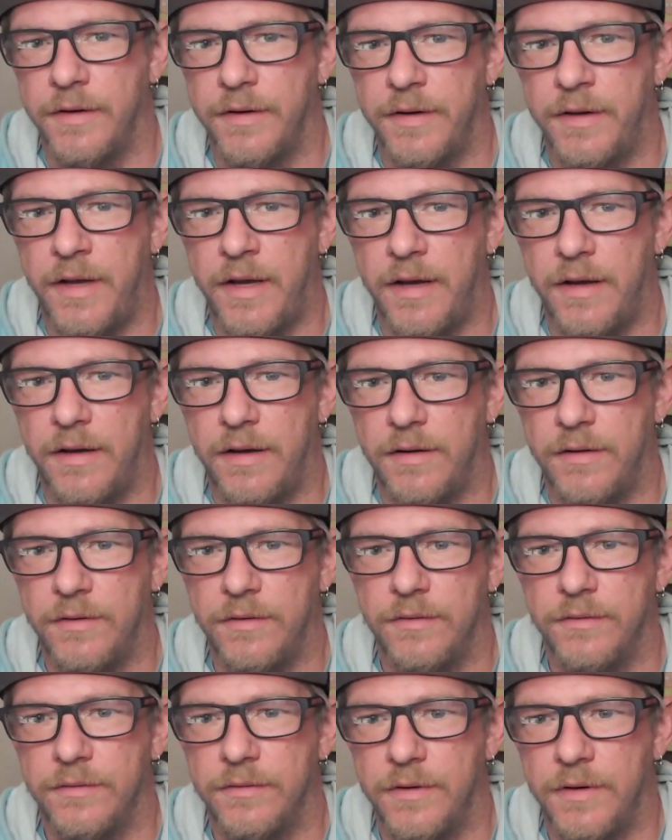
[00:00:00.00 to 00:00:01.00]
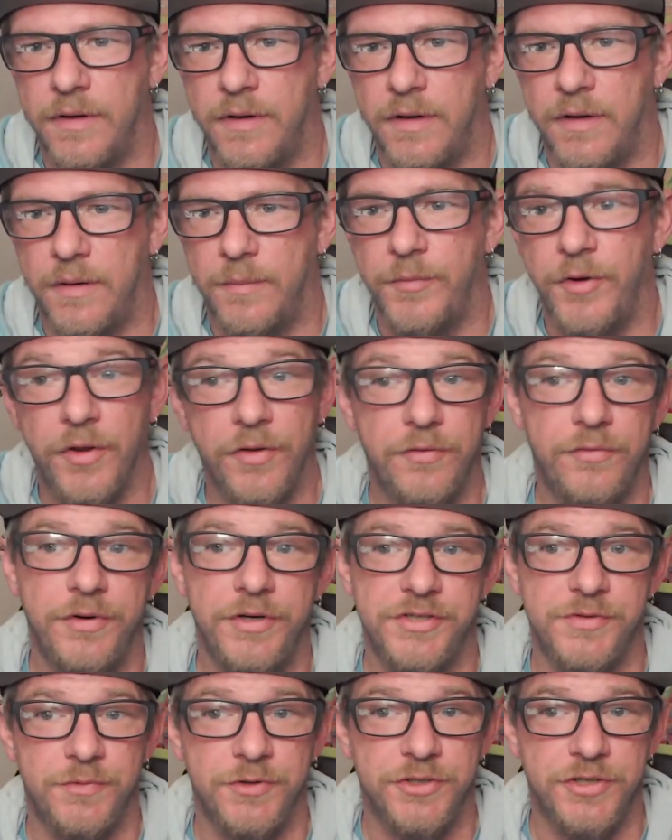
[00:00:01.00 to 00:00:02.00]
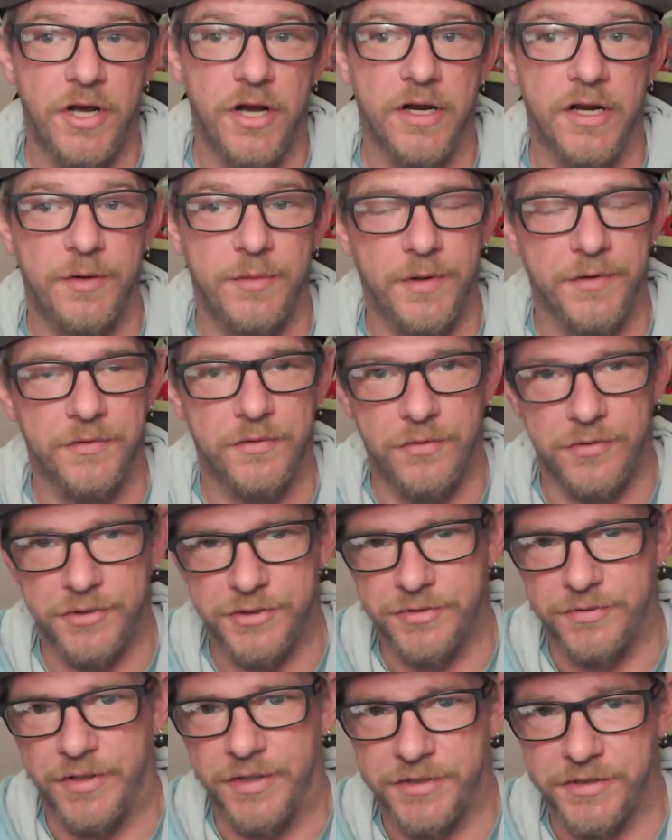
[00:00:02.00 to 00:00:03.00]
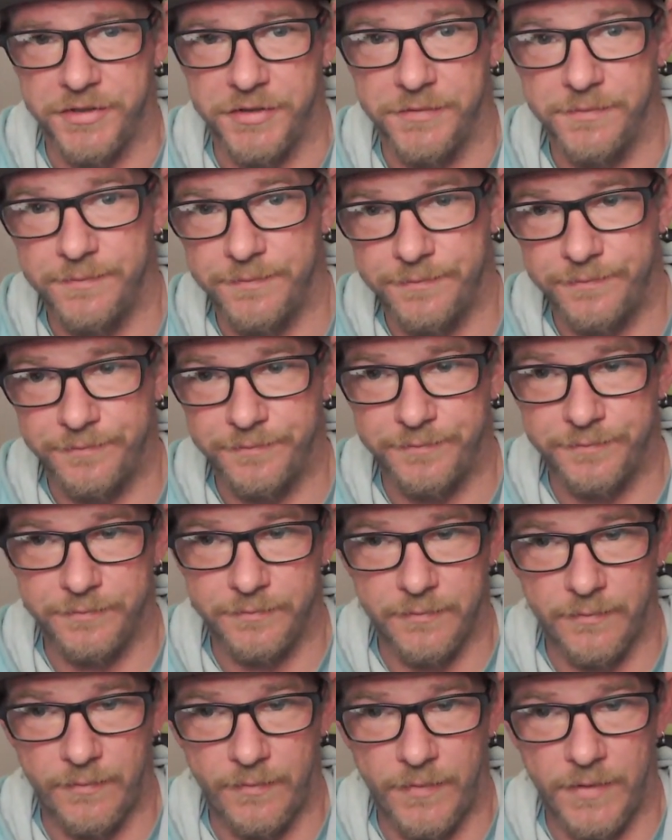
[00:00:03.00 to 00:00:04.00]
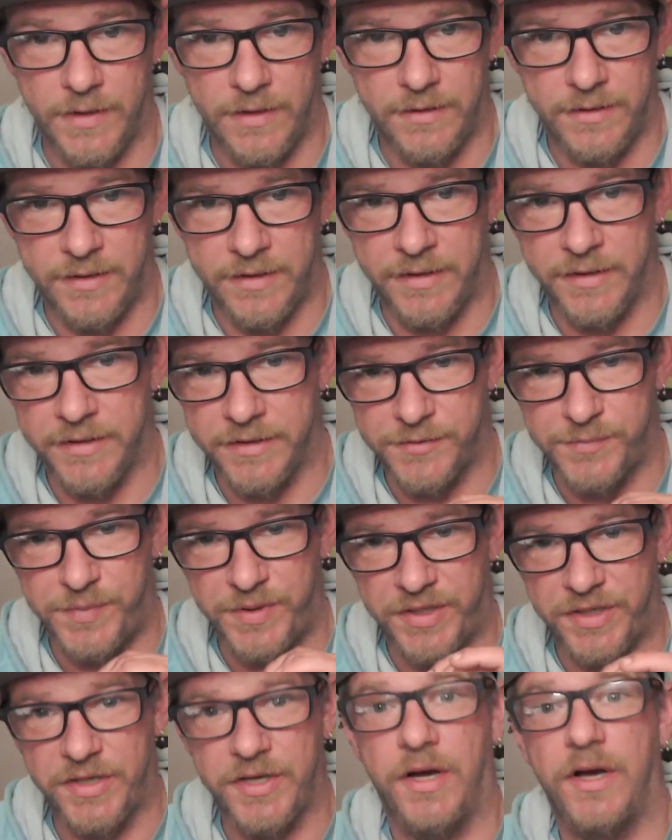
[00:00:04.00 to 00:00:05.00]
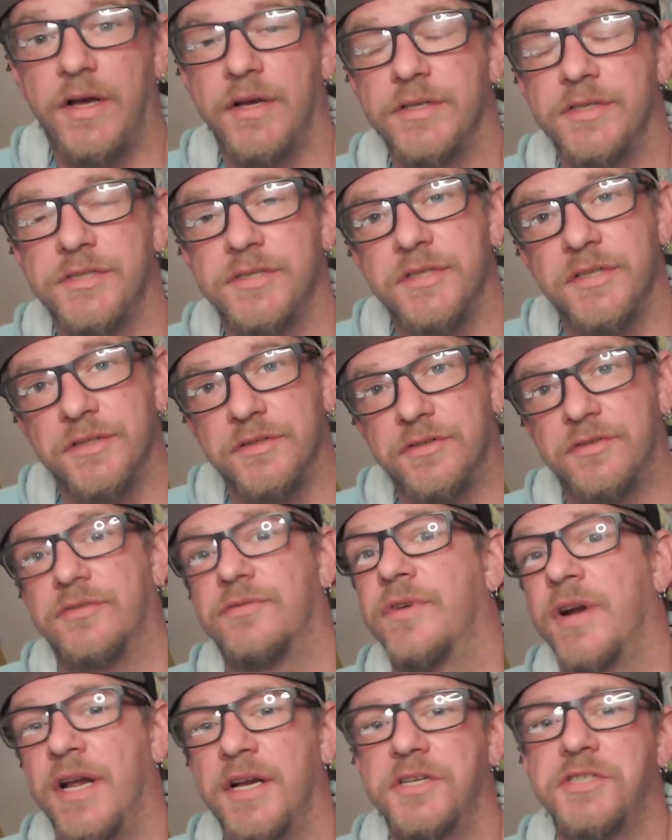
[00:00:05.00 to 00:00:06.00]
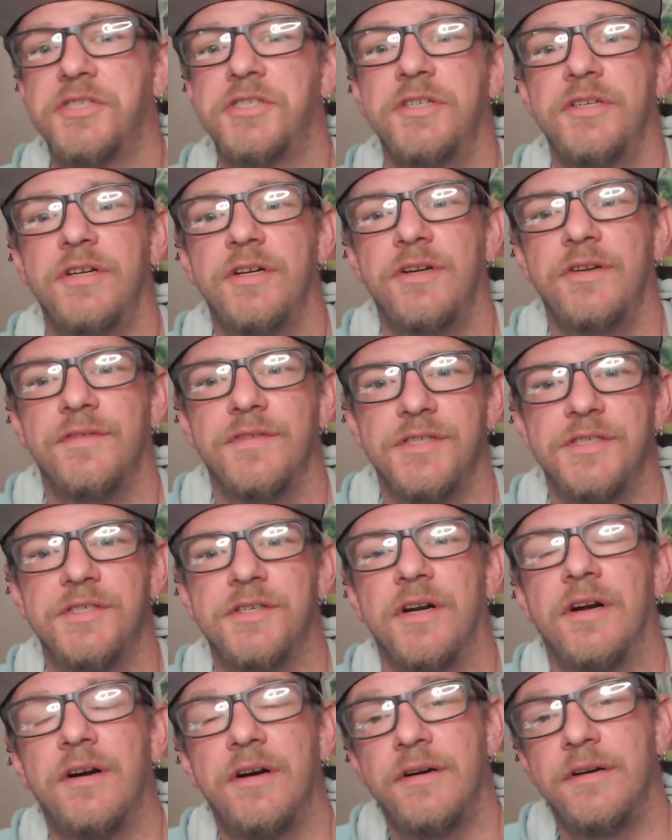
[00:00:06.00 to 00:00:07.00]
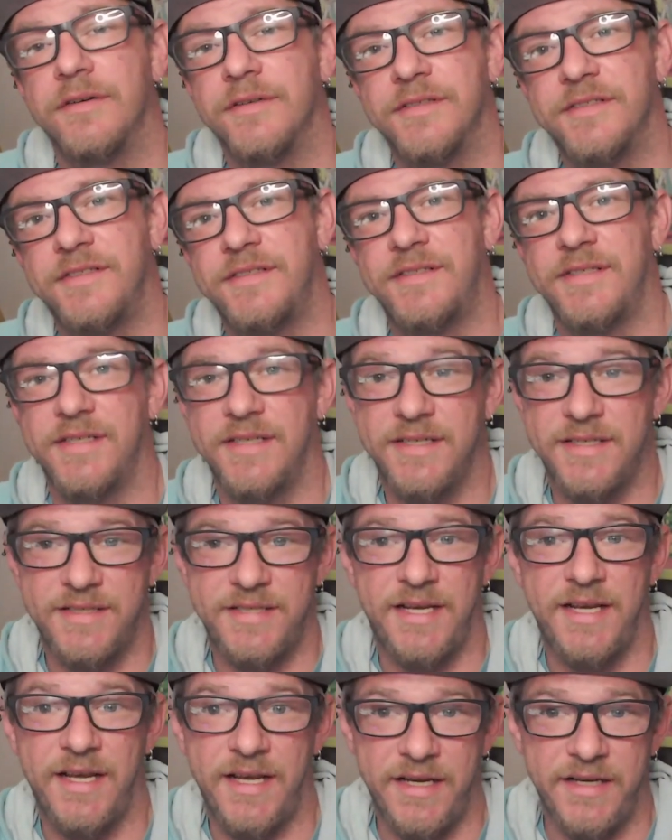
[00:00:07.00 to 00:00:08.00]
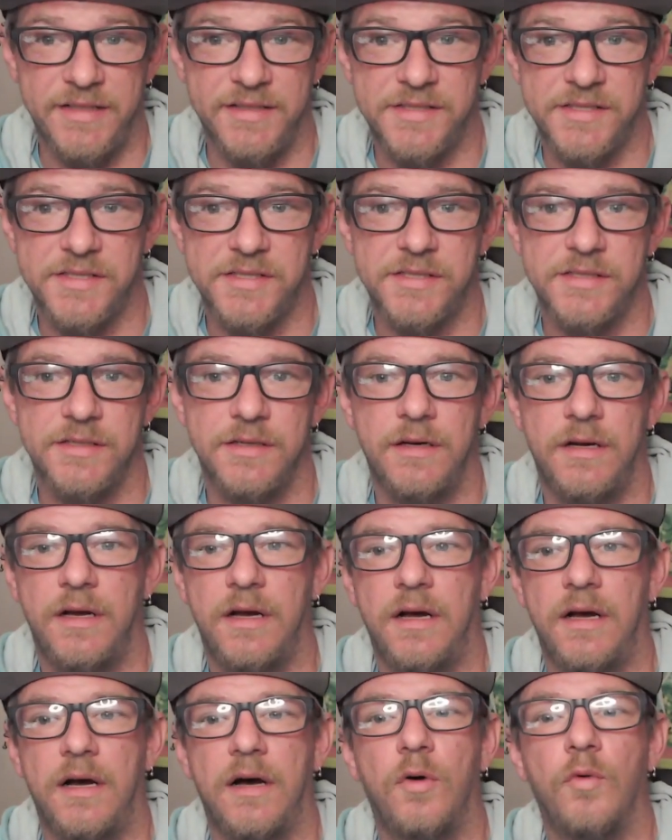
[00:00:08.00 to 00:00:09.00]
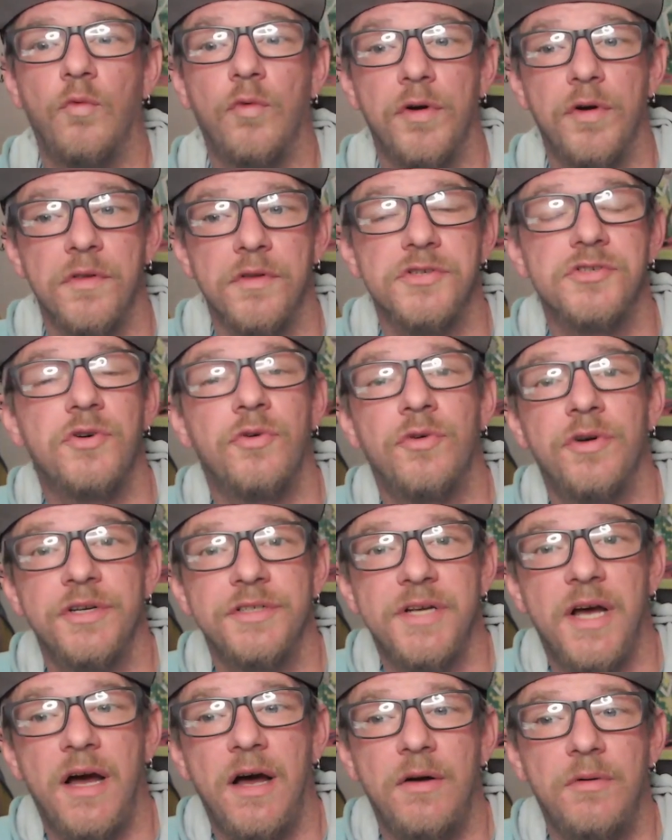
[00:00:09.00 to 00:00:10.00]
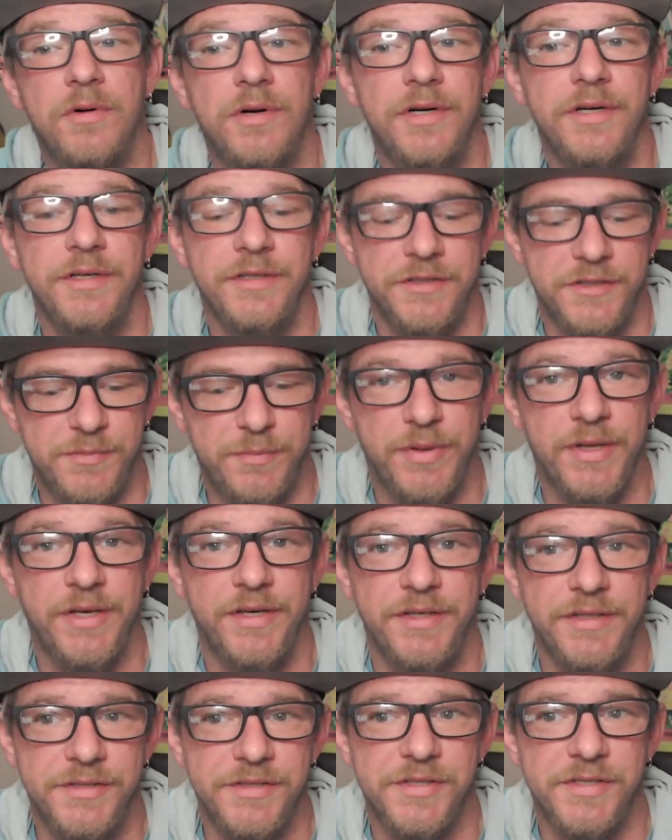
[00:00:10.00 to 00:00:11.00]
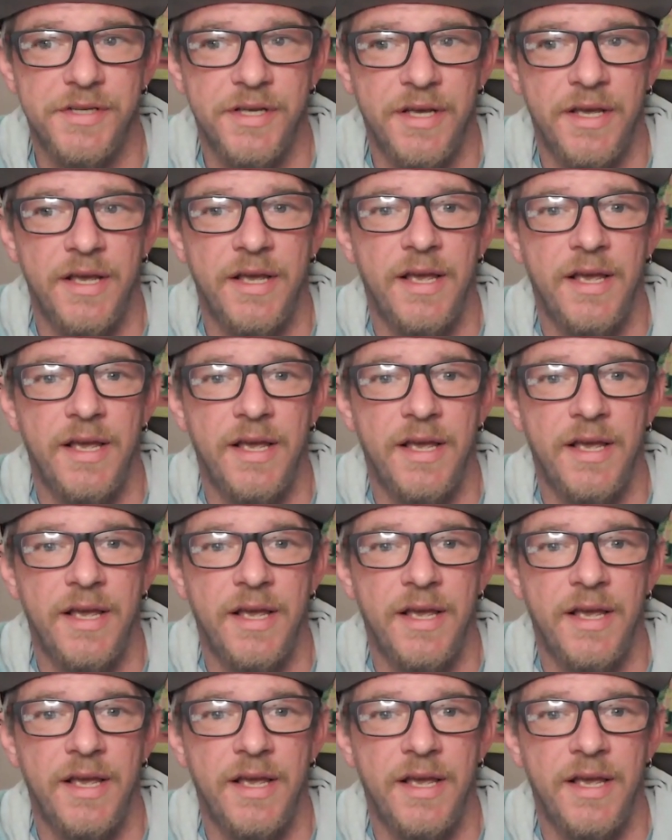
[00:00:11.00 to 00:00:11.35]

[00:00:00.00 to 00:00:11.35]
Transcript: Now, another reason we're talking about the course direction is because the direction of the start dictates where the scoring tower is placed